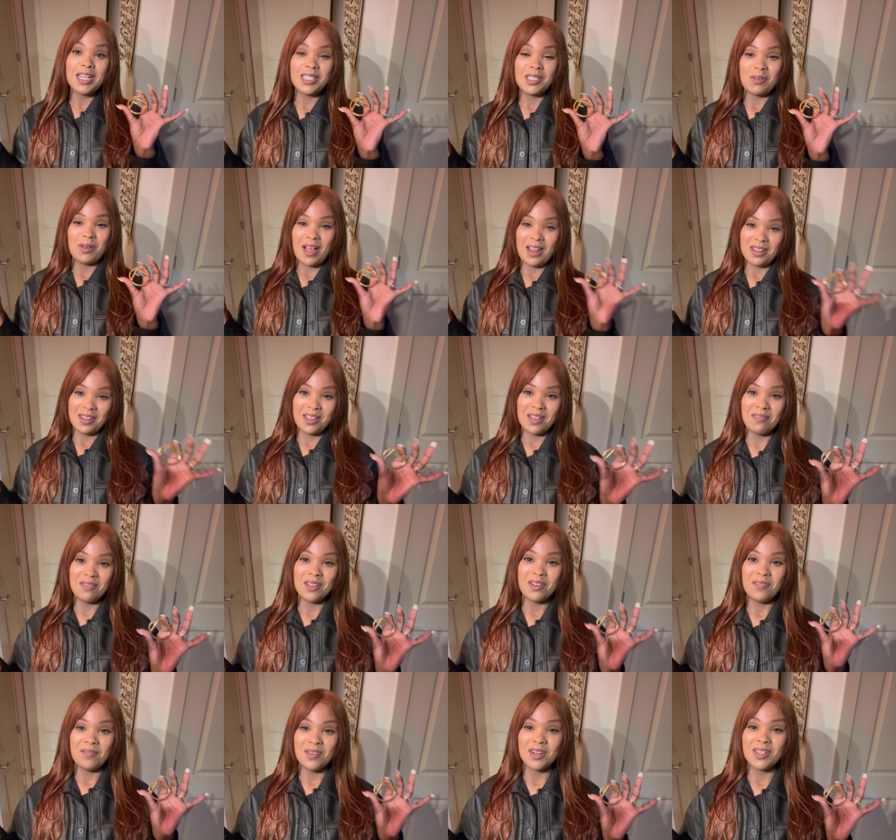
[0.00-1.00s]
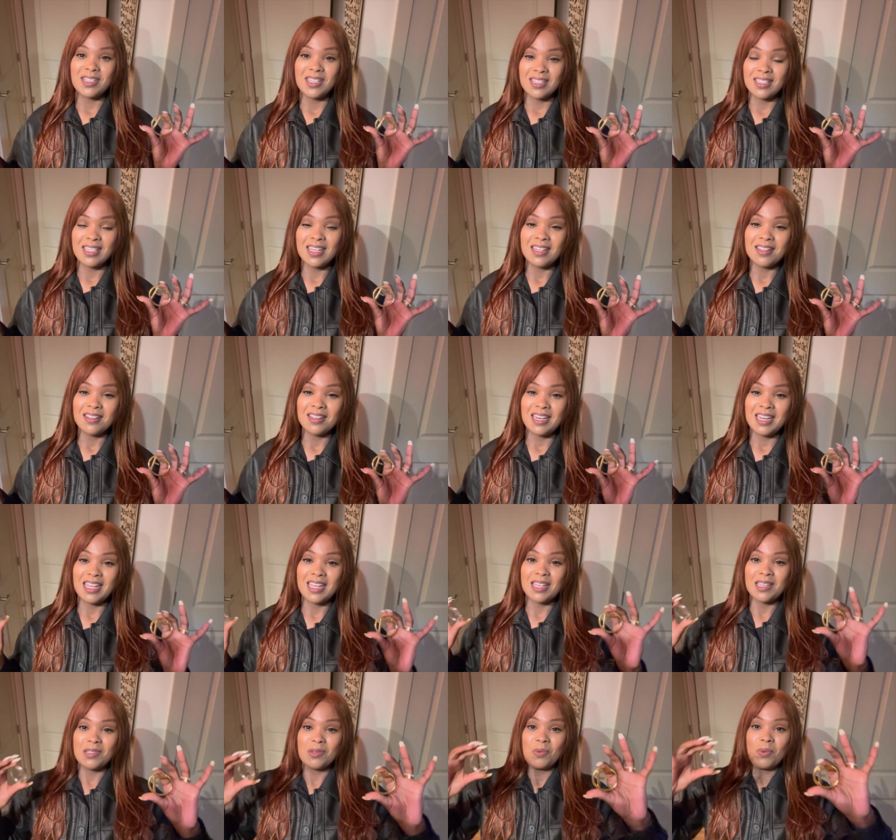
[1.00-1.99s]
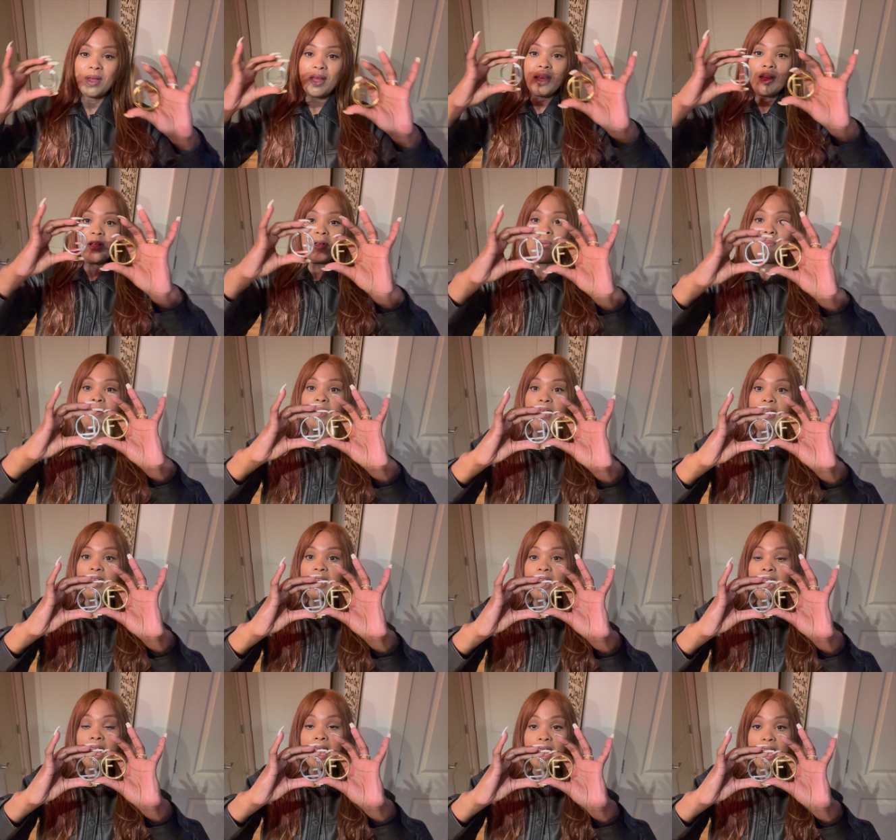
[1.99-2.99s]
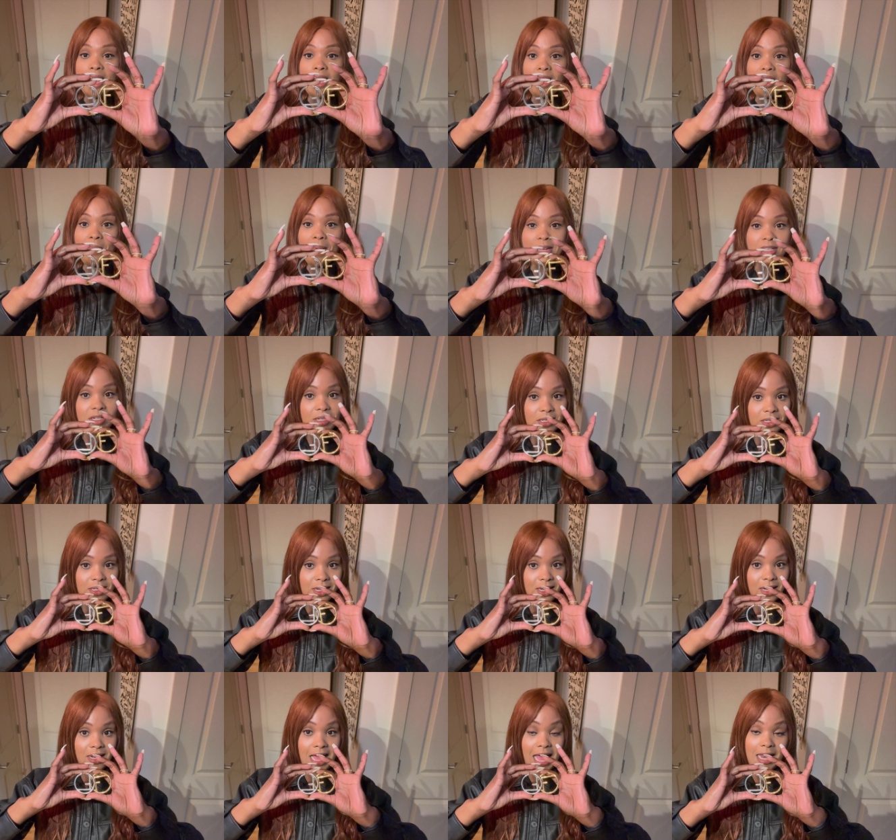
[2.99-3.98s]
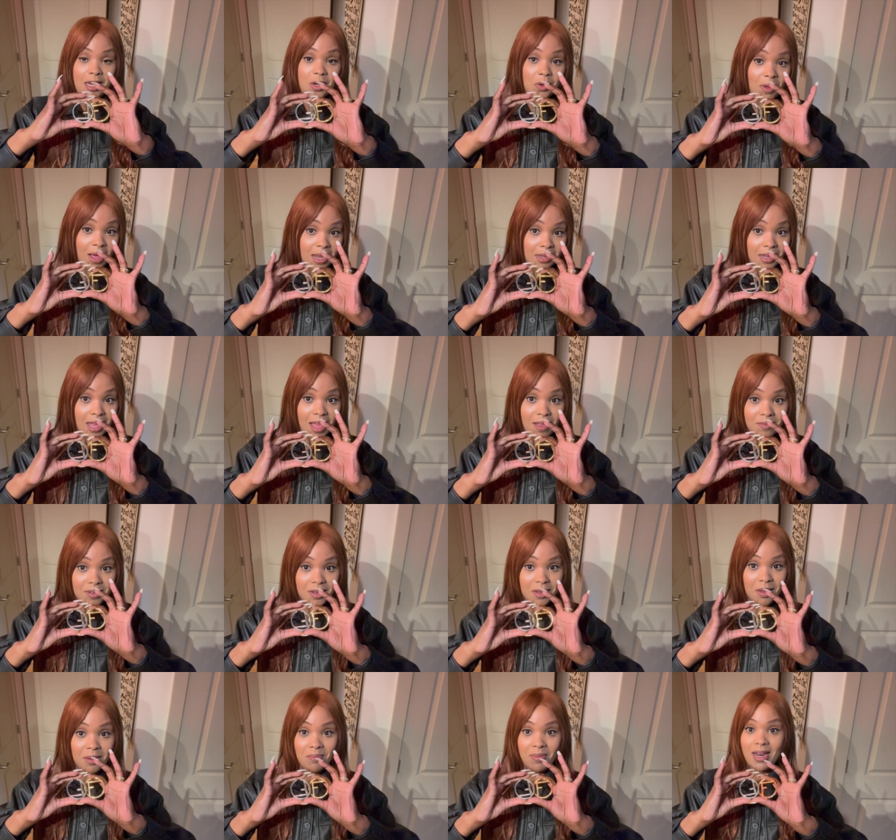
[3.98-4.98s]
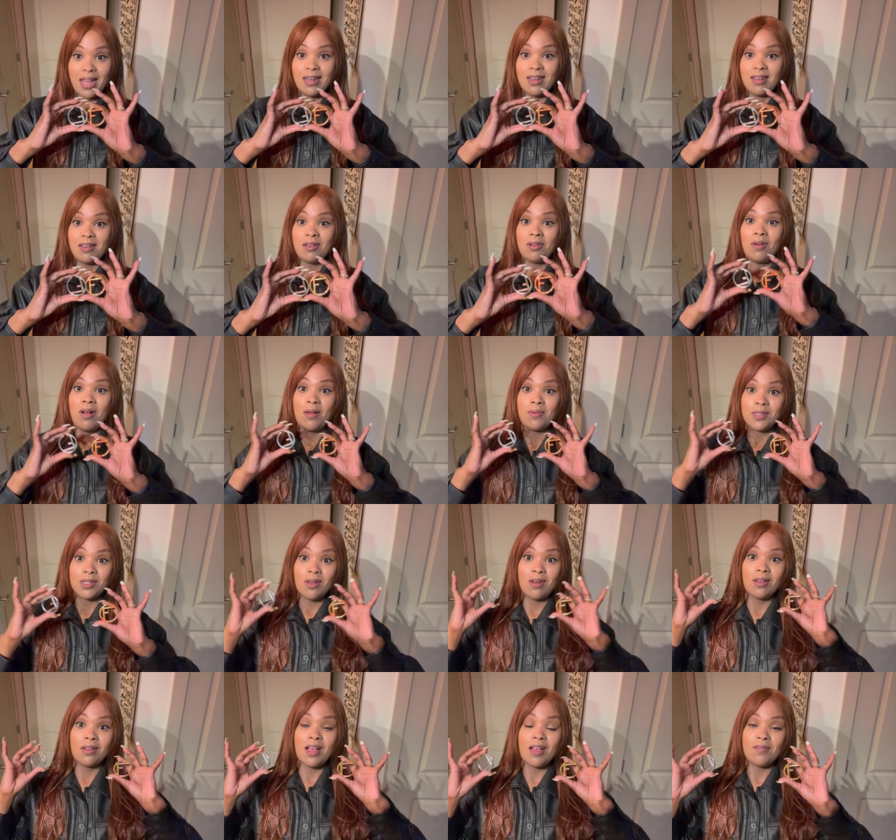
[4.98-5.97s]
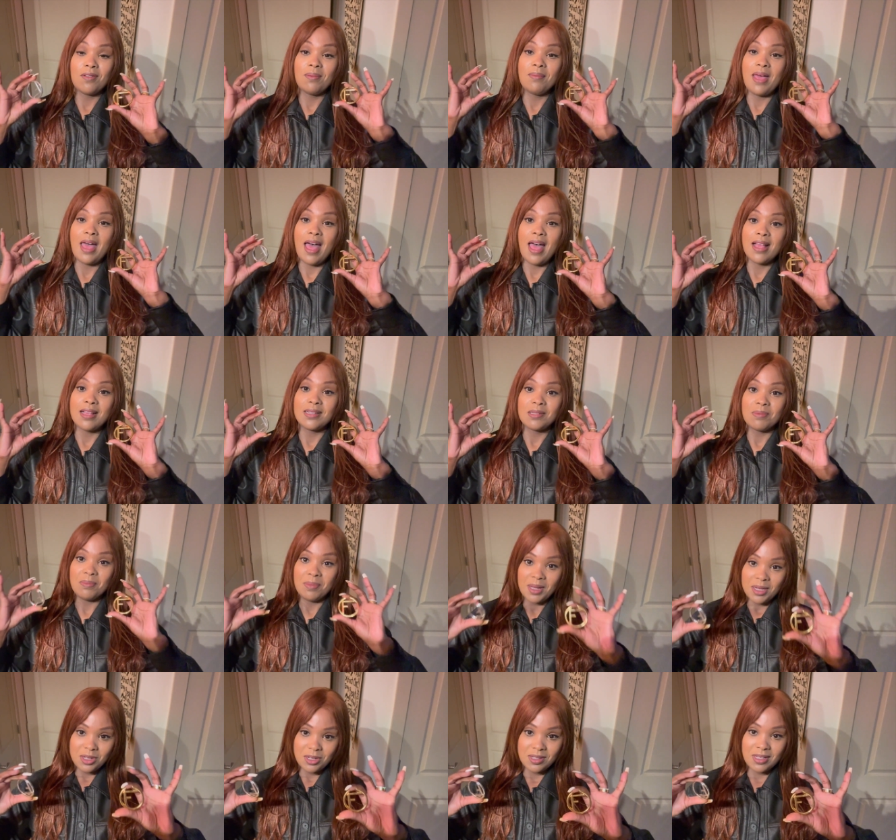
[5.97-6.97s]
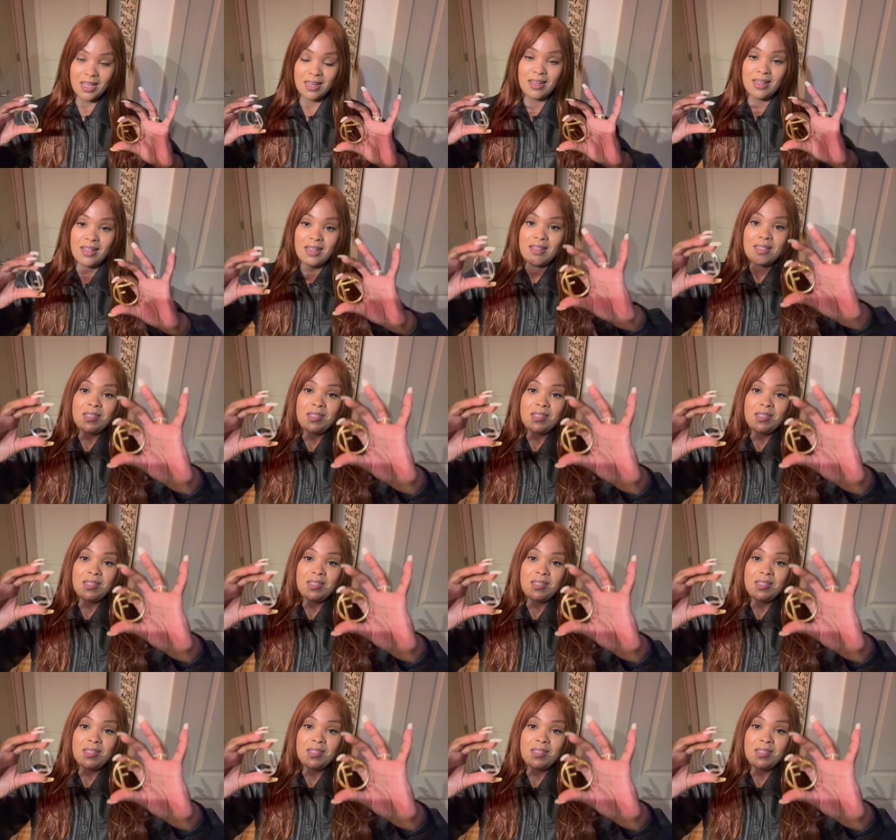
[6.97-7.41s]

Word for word: So I love their versatility as well, but uh, I just did, I knew I loved them, but I didn't know I was gonna love them as much as I did.